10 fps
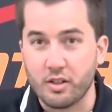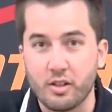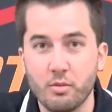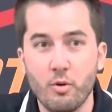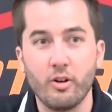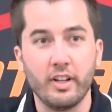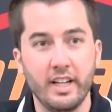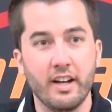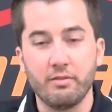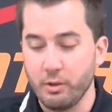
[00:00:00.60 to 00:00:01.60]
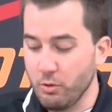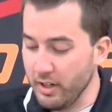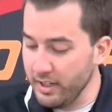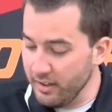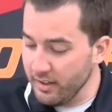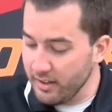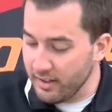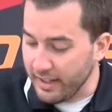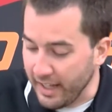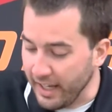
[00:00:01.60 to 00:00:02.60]
Good morning, everyone,
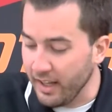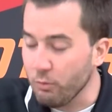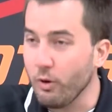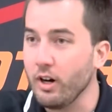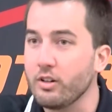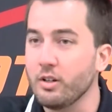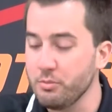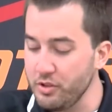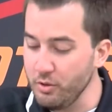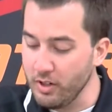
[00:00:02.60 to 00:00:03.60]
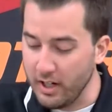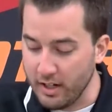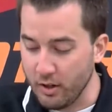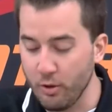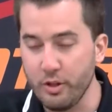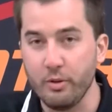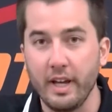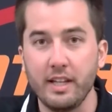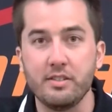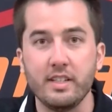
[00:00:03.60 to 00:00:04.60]
and welcome to our
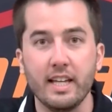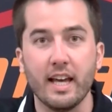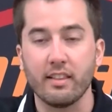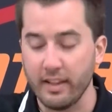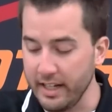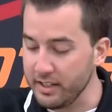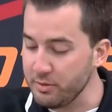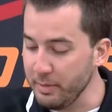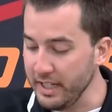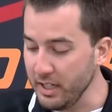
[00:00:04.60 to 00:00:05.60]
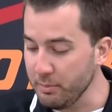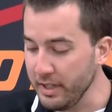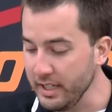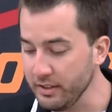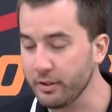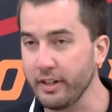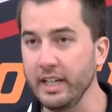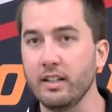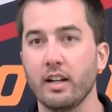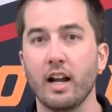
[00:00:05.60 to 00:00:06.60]
OUAZ Athletics Media Meet and
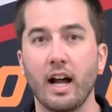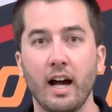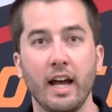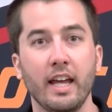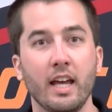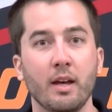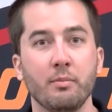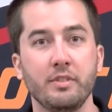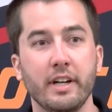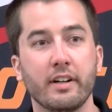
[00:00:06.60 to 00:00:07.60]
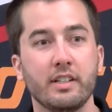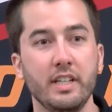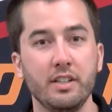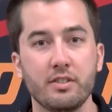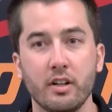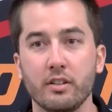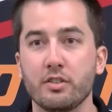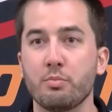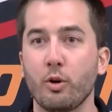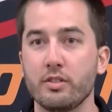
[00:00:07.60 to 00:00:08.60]
Greet. I am Derek Diesner, the
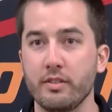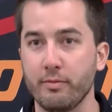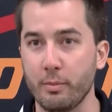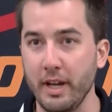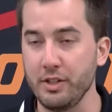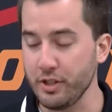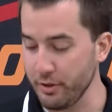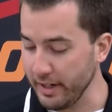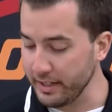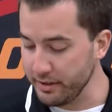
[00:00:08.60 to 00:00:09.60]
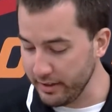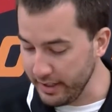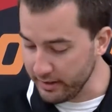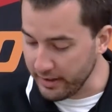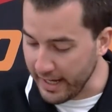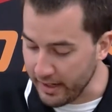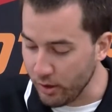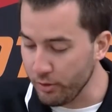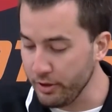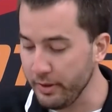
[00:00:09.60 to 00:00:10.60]
Sports Information Director here at
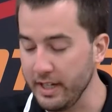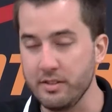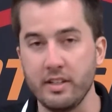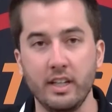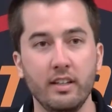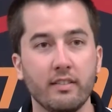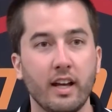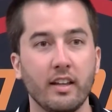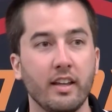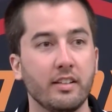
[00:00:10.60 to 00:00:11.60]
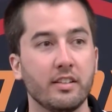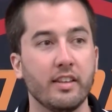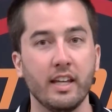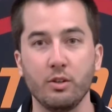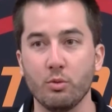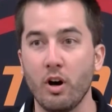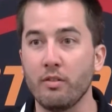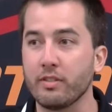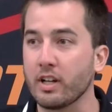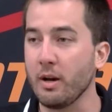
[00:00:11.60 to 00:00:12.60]
OUAZ. I'd like to thank you all
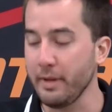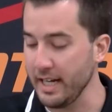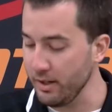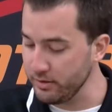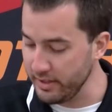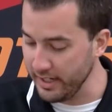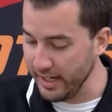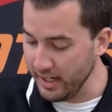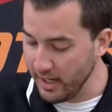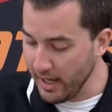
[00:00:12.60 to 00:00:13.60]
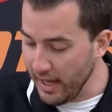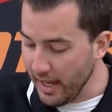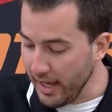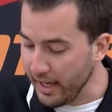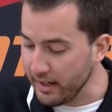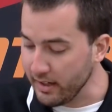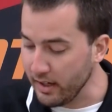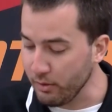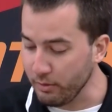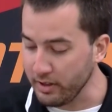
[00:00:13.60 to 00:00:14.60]
for coming out today. And
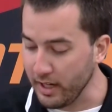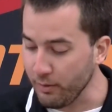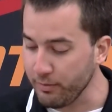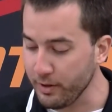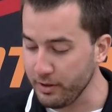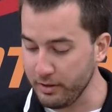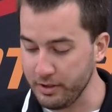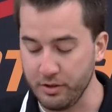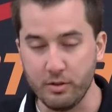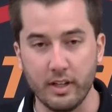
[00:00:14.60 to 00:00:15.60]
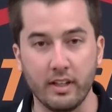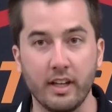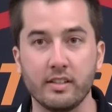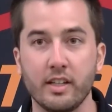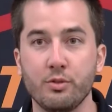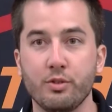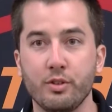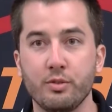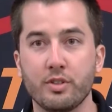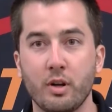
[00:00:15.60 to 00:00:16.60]
without further ado, I'd like to
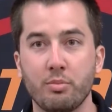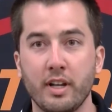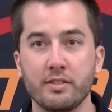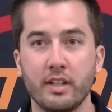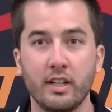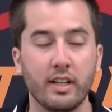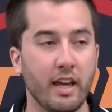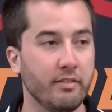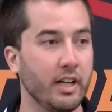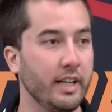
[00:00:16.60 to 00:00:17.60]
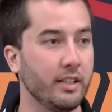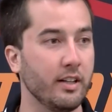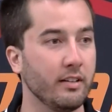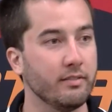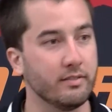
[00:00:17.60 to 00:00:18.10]
introduce our president, Kevin Eichner.